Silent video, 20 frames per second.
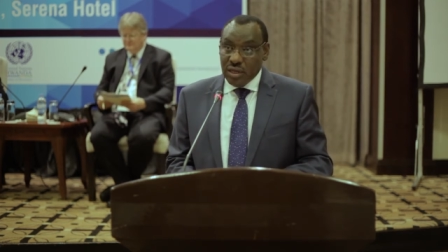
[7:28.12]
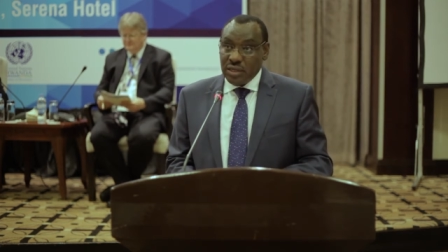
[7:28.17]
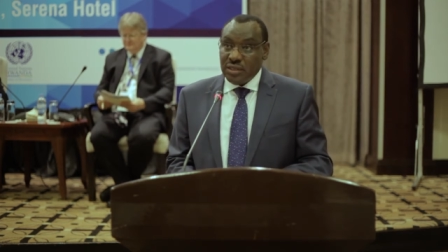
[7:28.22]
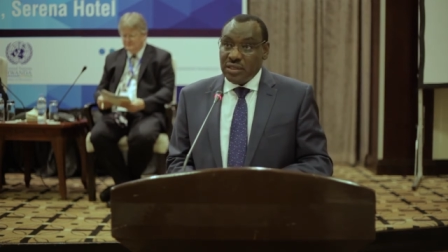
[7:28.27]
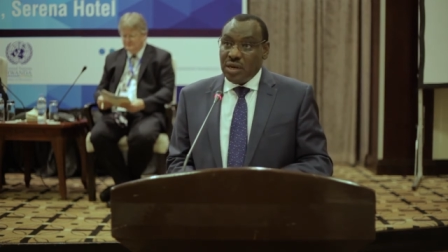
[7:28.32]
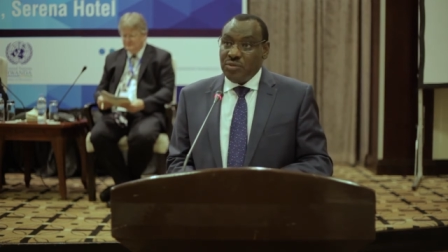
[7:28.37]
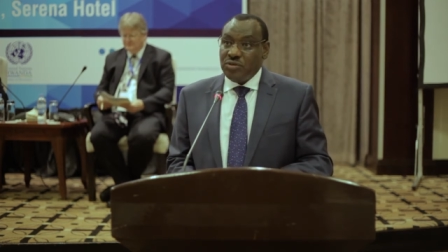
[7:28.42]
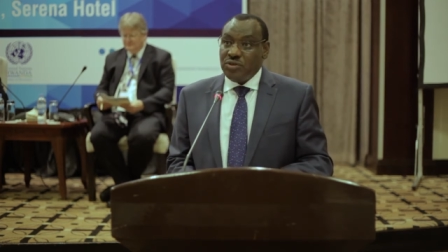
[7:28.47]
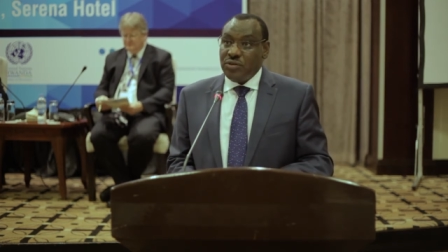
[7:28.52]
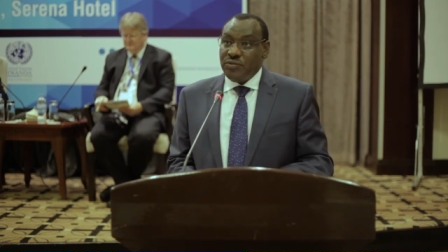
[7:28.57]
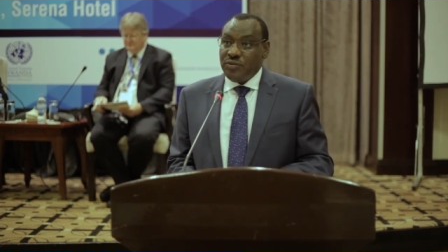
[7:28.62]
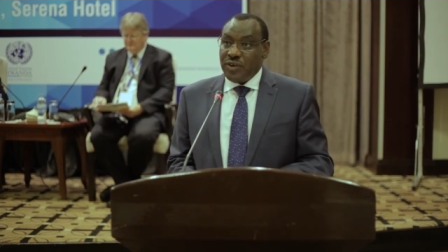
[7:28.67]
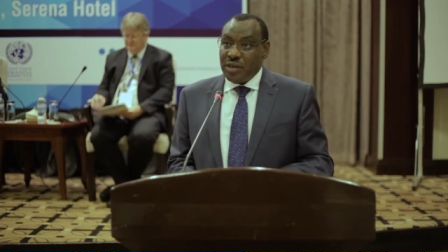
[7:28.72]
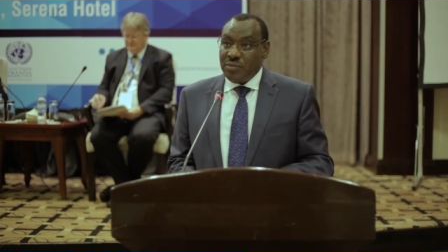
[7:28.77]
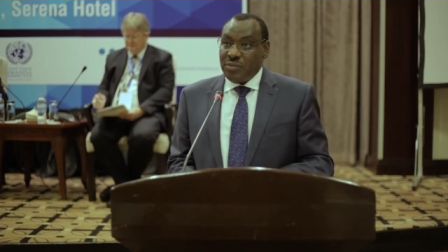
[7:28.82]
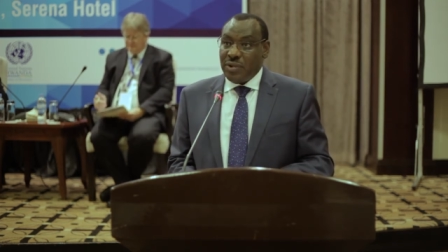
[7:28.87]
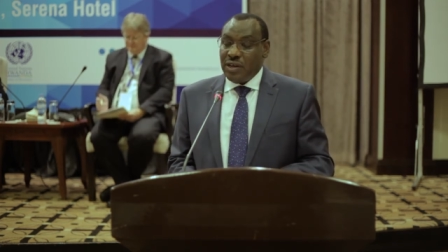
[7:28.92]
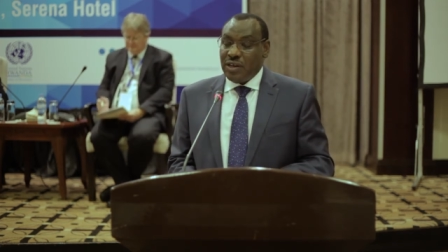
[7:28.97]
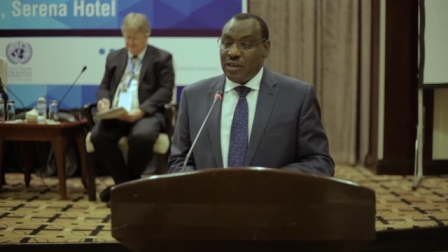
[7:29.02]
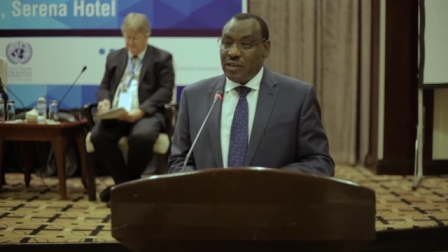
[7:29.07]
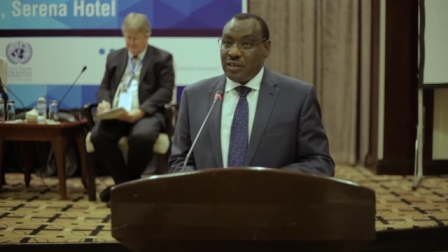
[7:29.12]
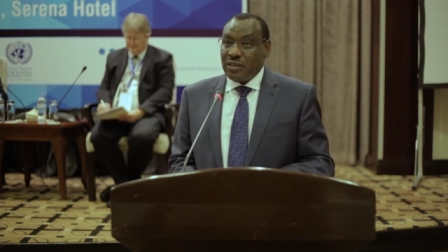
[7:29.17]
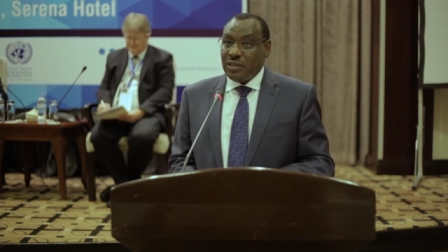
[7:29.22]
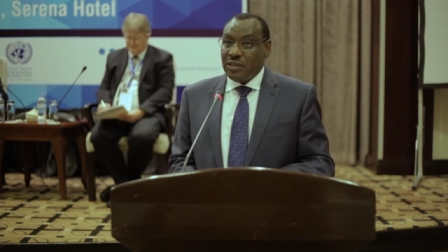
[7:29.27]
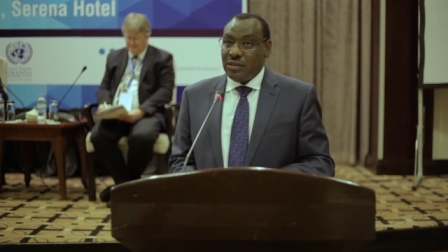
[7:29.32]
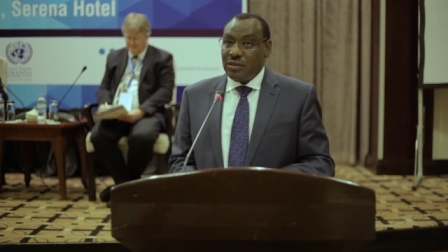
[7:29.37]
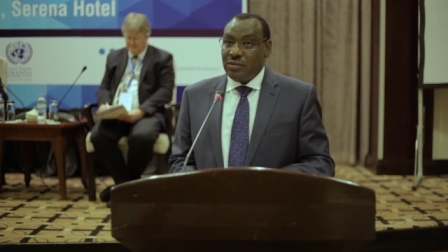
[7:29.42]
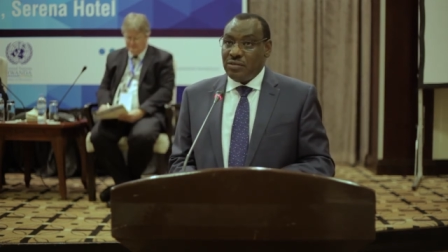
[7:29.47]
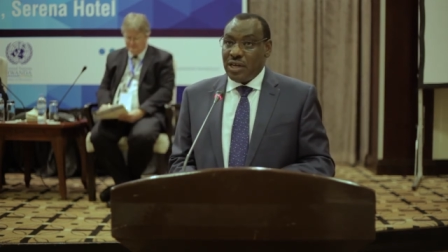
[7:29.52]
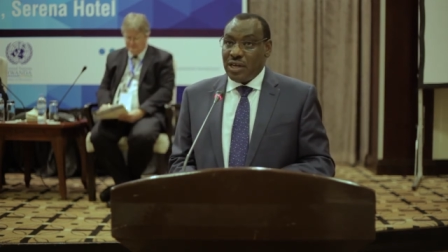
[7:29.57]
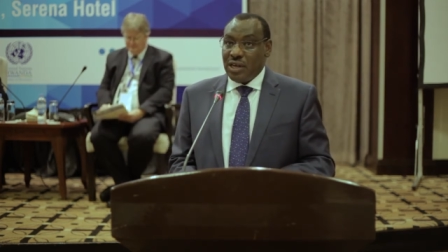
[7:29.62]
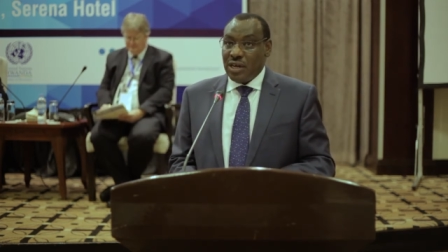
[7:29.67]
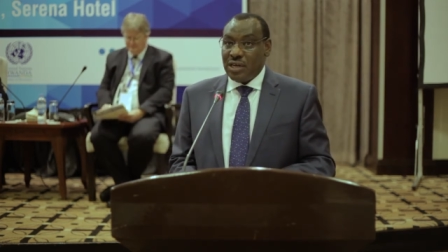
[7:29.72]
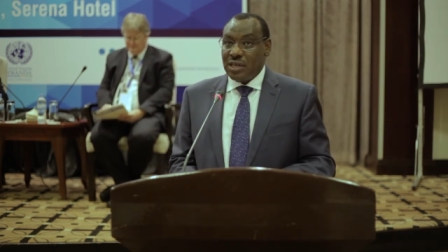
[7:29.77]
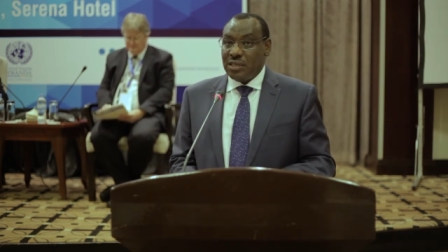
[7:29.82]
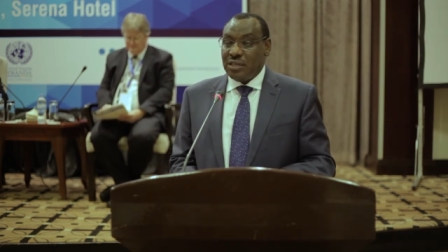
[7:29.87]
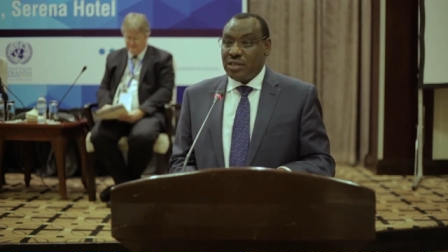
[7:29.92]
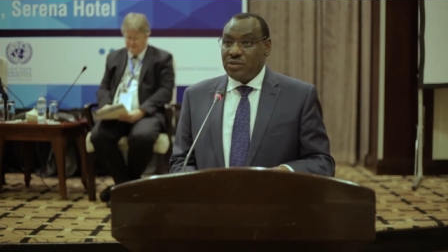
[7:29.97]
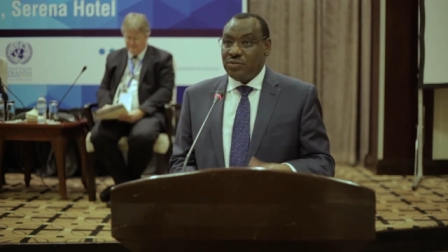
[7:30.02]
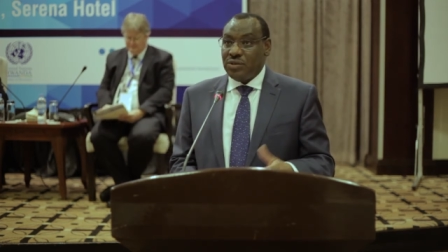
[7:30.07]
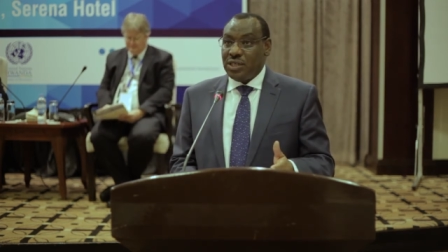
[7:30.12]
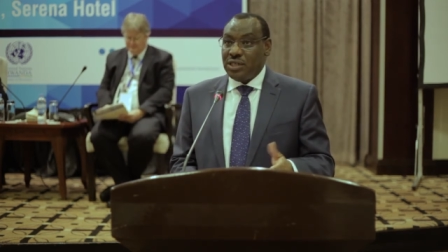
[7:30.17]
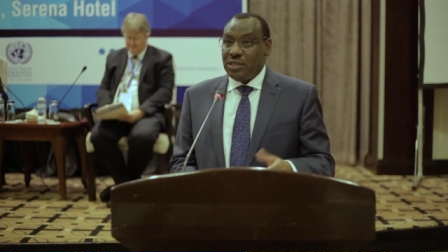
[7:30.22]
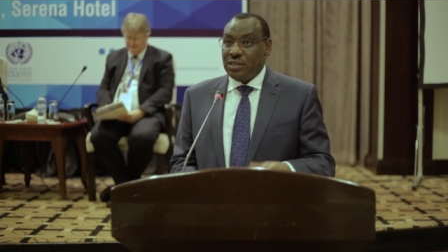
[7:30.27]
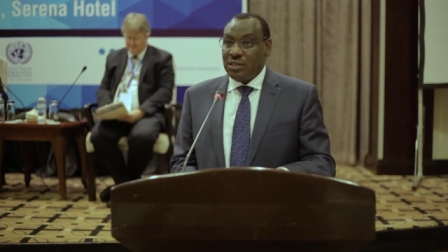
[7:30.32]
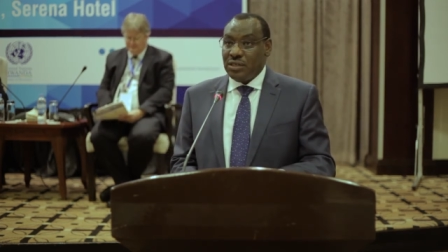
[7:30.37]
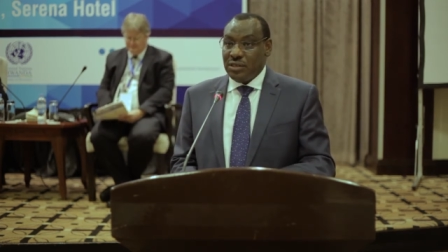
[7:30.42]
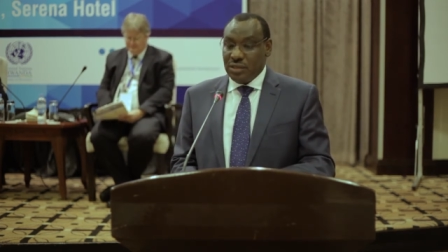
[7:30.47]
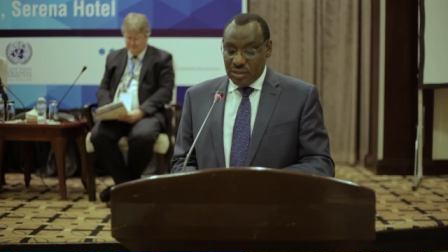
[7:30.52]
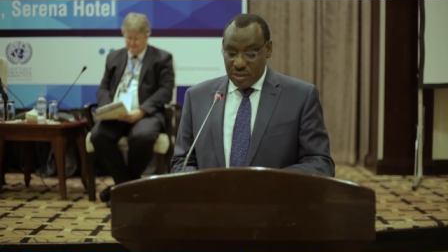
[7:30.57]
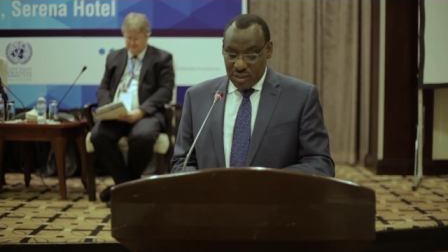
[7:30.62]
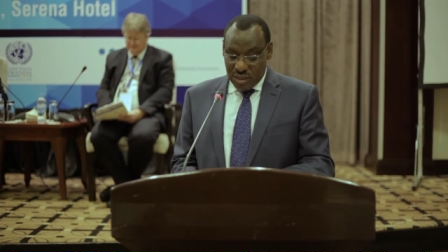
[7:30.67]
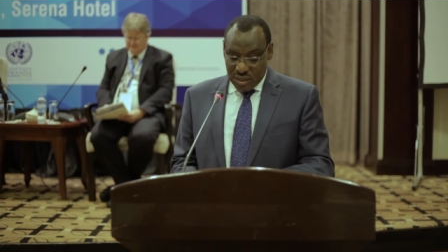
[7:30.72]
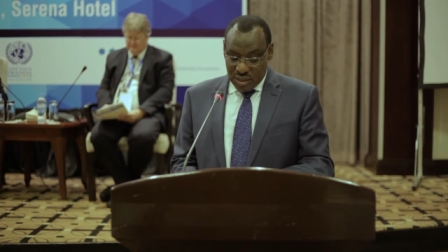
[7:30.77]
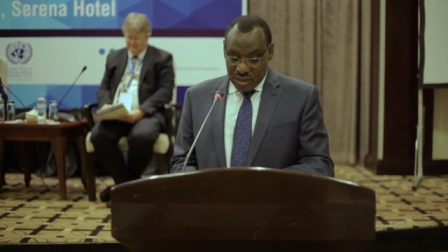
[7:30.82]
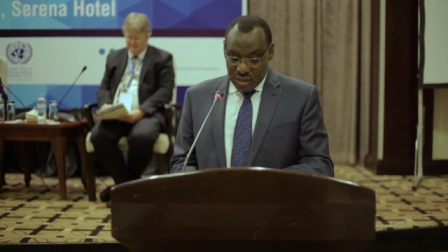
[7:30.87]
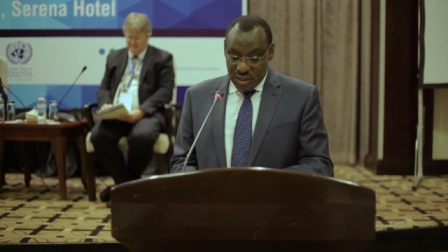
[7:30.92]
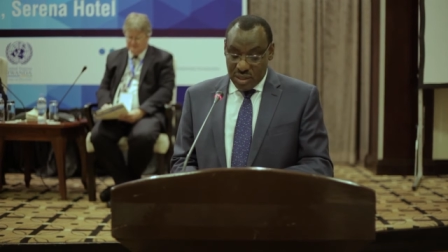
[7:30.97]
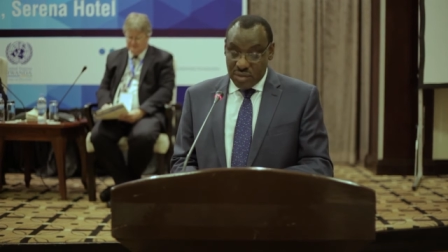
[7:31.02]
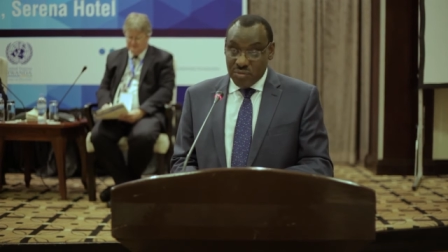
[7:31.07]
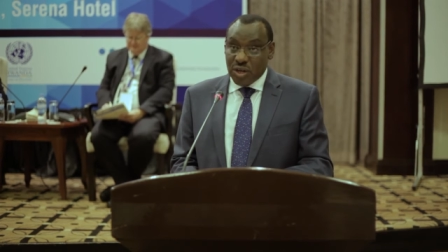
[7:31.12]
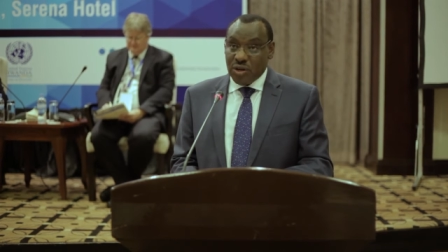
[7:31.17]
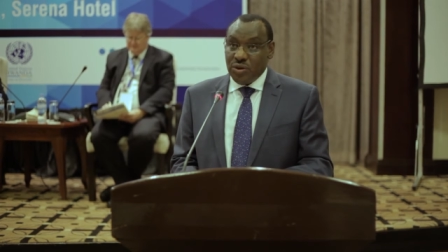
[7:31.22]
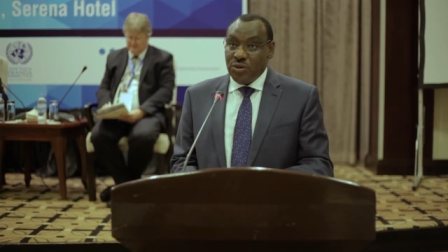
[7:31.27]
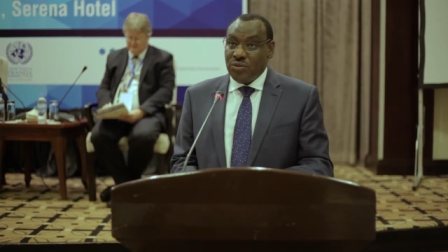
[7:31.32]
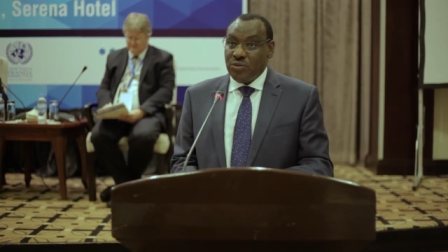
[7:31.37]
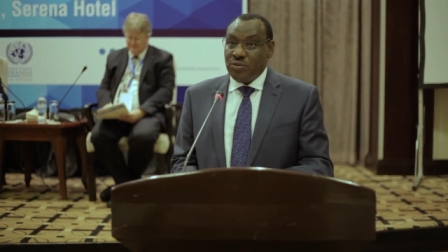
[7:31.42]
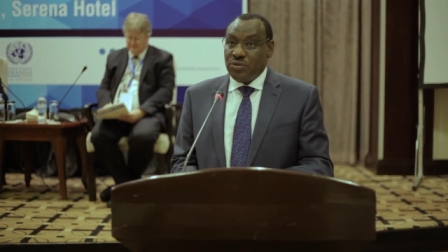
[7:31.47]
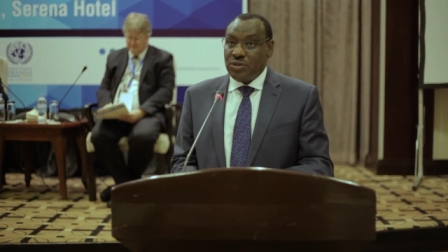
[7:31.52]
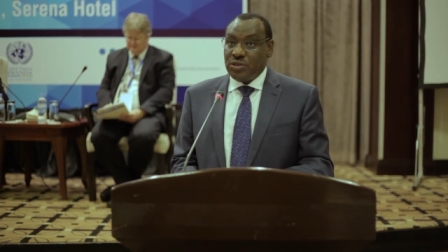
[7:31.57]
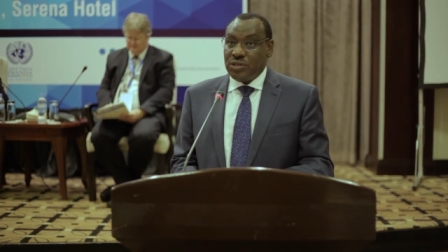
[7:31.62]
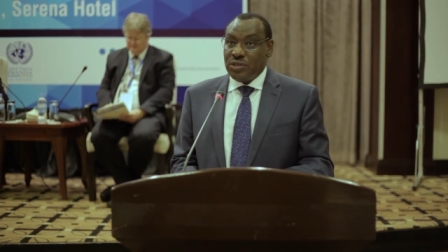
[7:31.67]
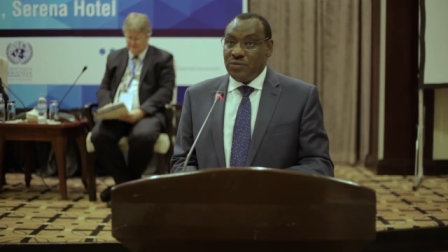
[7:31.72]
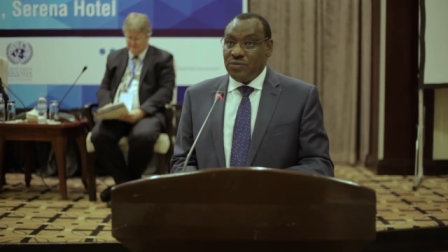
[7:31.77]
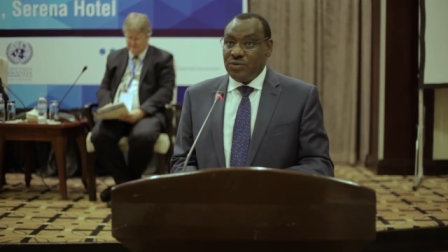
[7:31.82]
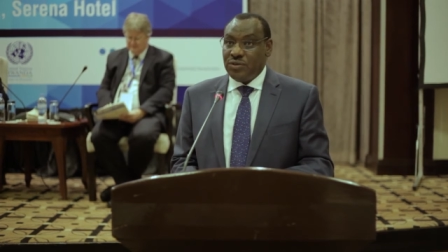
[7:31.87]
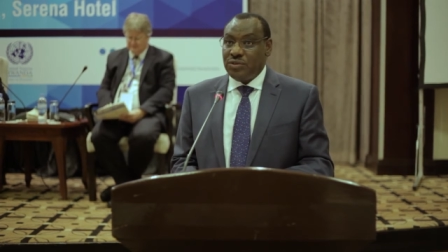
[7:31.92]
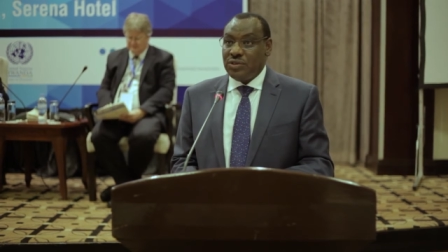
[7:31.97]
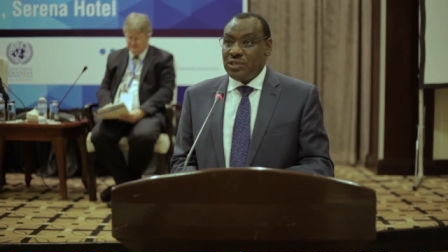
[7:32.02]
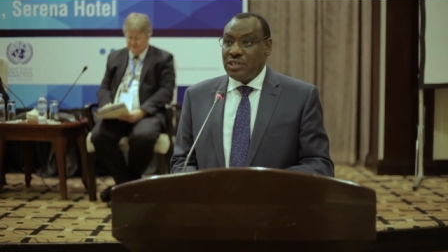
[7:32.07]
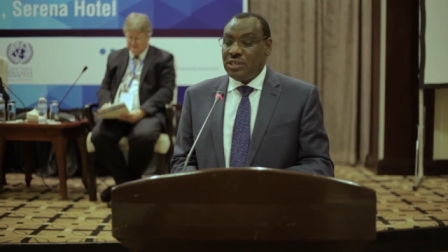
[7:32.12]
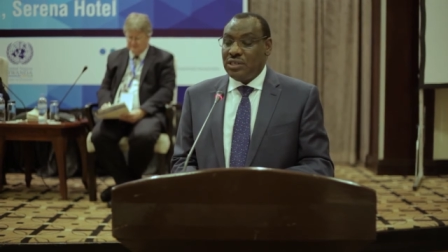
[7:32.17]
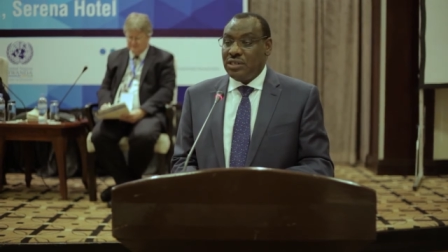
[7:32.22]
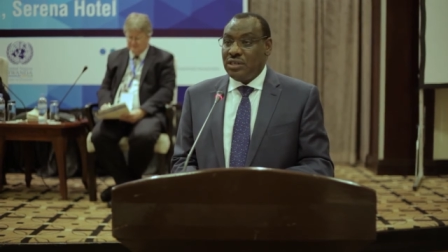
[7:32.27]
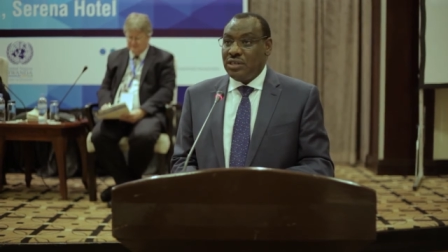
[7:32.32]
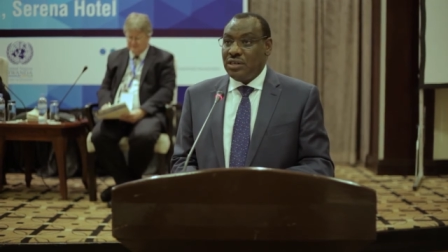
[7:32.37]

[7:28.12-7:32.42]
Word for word: In terms of labor, we are lucky that when the labor law was reviewed,